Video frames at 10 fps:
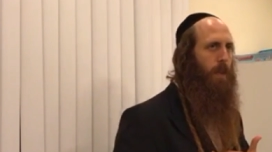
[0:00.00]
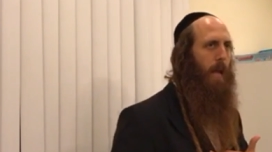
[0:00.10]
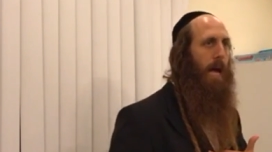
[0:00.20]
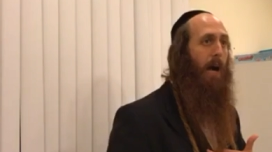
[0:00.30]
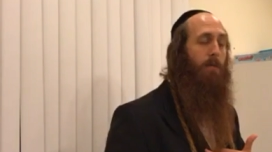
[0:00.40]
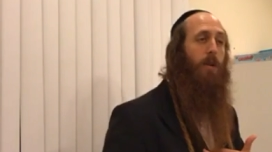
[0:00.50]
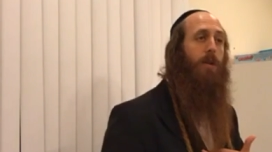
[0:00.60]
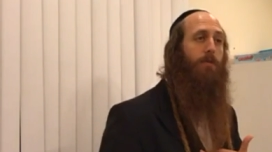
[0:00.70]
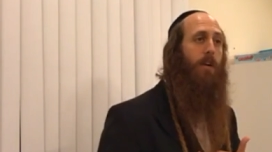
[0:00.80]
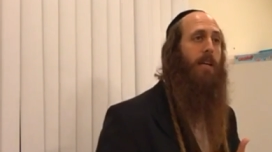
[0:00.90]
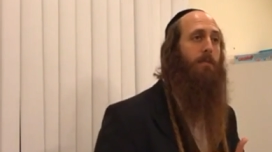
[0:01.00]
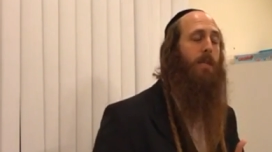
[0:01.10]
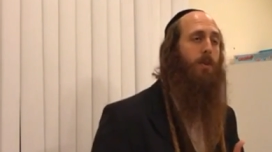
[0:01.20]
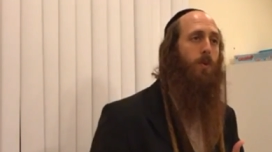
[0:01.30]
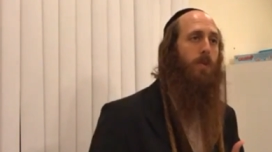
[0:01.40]
How am I going to find my
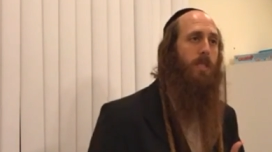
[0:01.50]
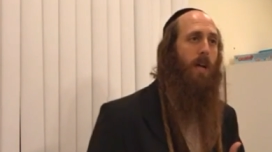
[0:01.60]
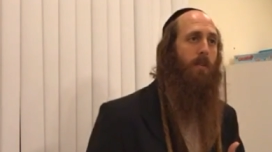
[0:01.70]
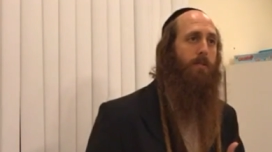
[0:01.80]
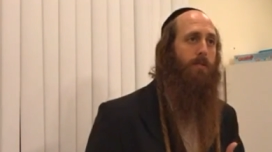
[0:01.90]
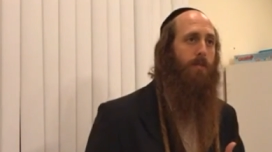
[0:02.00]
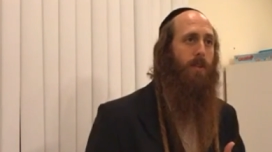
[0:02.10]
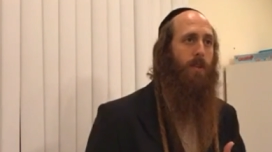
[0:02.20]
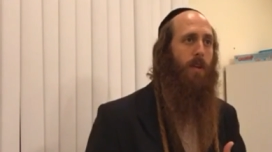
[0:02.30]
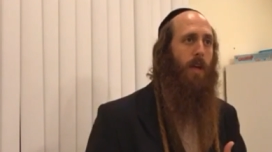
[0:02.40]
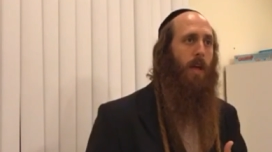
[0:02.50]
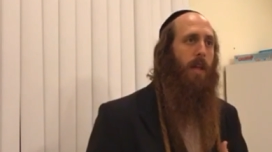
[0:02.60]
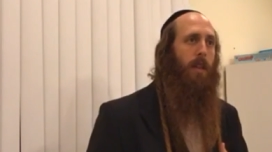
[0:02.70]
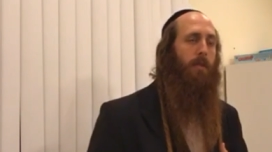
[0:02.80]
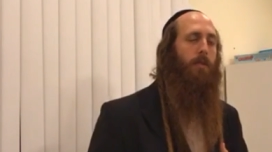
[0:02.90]
true self?
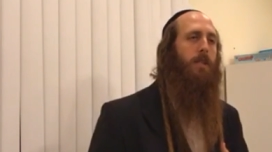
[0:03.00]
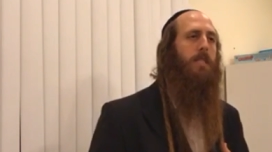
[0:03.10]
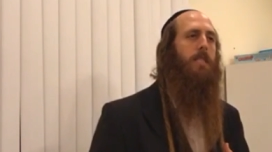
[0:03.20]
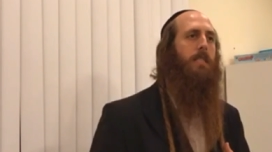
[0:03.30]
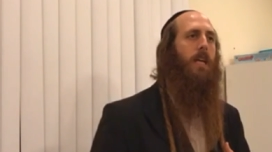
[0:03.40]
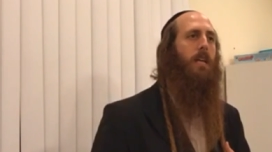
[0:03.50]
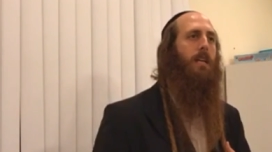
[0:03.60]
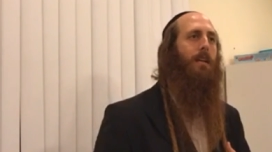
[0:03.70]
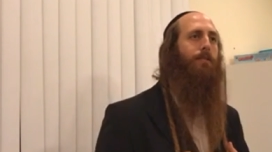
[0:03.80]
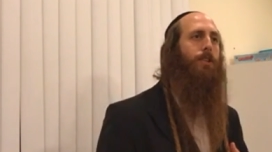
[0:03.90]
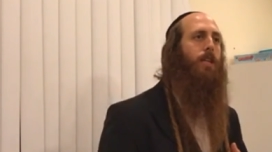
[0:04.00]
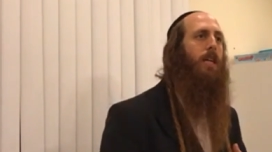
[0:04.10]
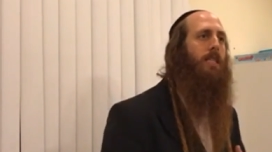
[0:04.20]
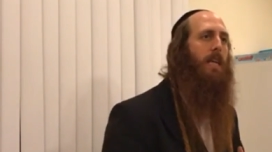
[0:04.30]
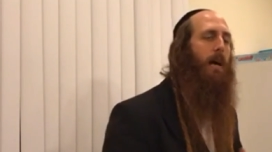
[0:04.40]
The verse is saying, Nafshi
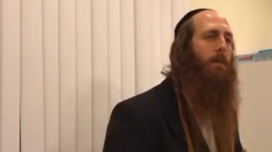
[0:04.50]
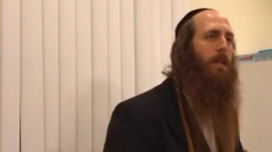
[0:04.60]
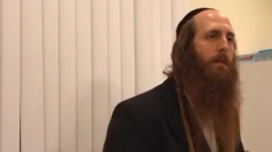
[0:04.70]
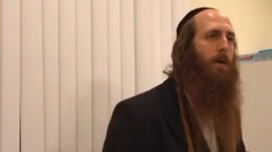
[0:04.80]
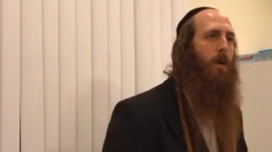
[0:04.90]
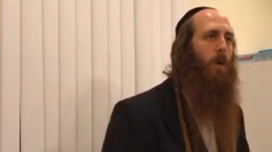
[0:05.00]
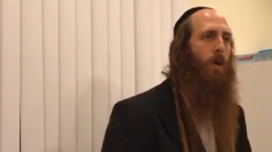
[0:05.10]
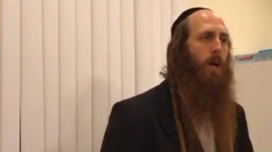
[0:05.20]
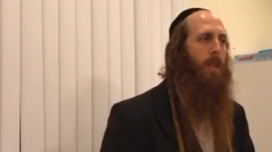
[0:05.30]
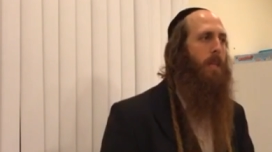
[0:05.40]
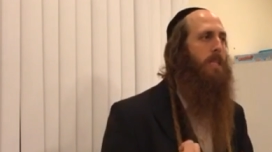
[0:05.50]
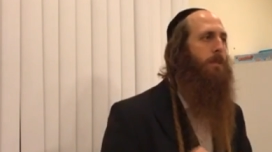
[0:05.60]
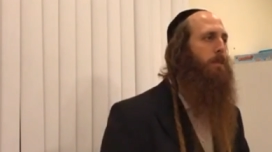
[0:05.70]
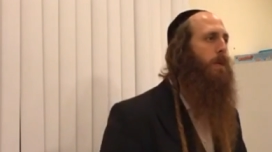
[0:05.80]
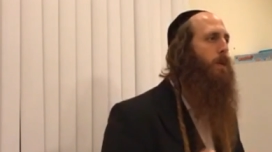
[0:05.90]
yatz'a b'dabero. The
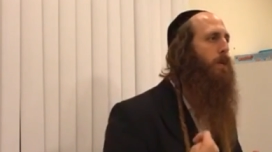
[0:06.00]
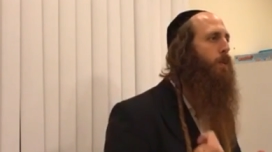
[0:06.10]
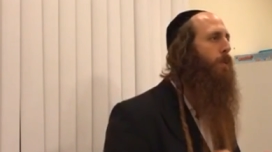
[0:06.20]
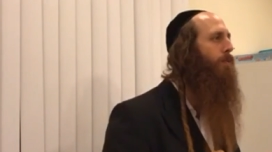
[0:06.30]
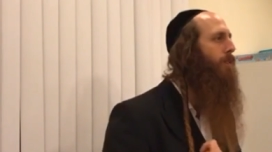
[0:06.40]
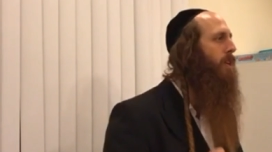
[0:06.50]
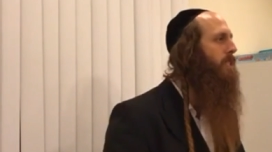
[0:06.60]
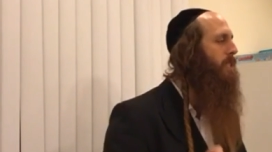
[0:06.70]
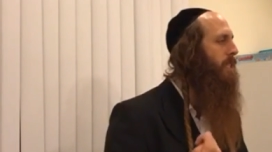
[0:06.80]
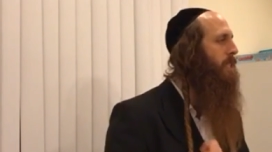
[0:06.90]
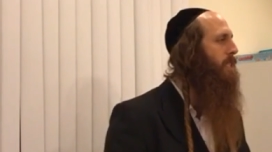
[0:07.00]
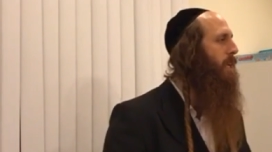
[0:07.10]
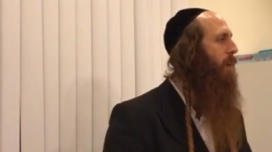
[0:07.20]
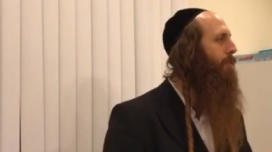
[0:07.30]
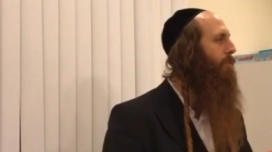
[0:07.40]
spirit reveals
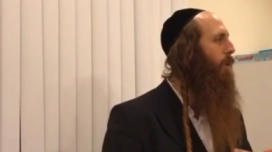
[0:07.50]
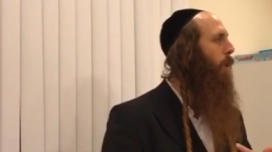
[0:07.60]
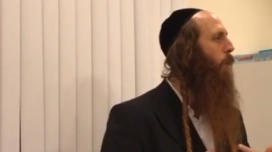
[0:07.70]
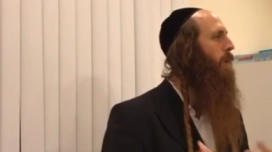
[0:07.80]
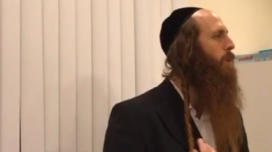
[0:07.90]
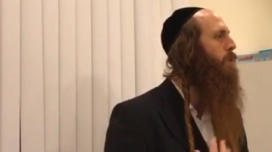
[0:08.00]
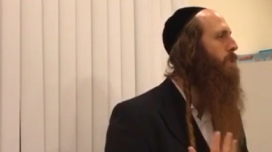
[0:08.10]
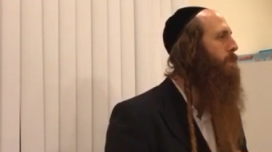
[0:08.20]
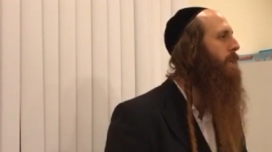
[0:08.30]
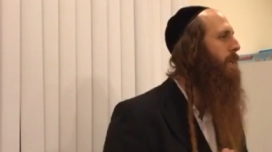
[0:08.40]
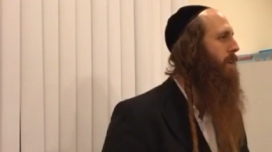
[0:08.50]
itself when you speak.